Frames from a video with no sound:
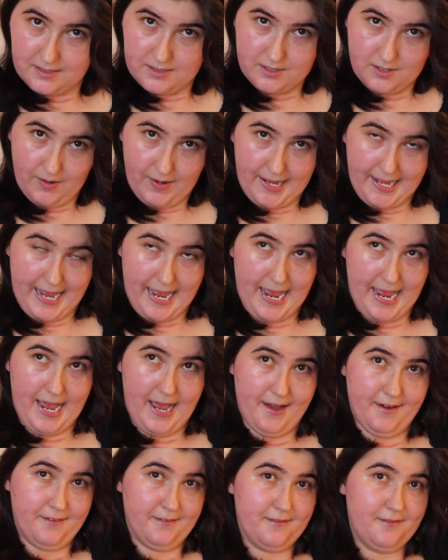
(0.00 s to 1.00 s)
So I
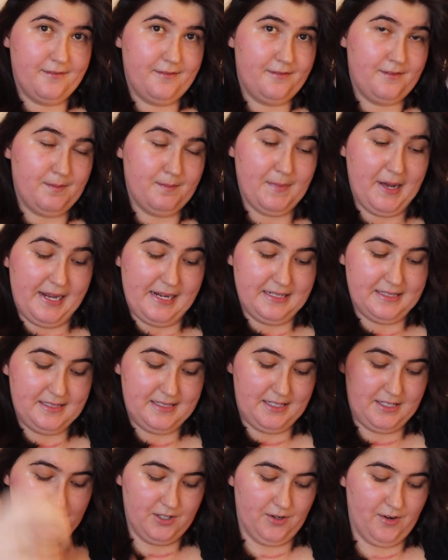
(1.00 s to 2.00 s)
have
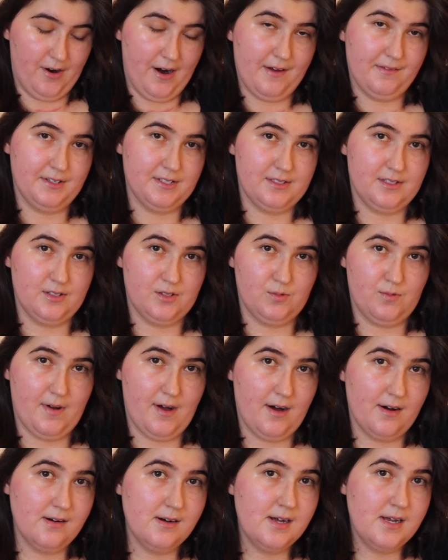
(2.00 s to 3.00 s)
Myasthenia Gravis as
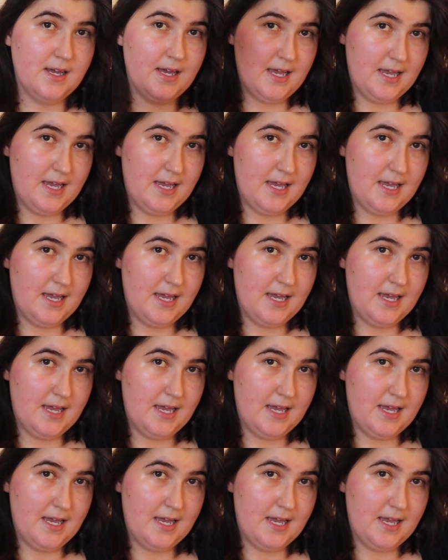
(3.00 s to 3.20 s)
well,